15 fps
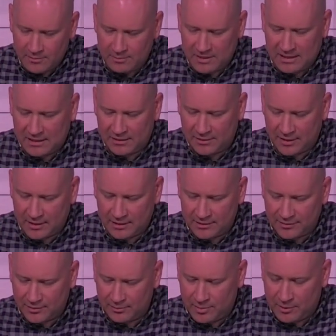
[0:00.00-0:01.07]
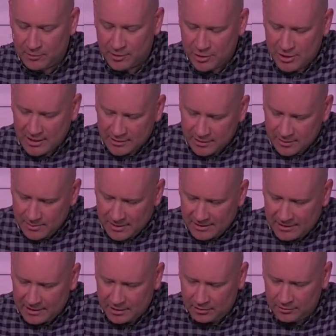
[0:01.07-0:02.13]
many things and be rejected by
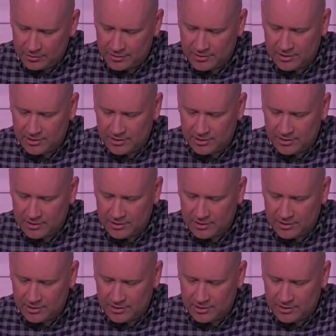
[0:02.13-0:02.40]
the elders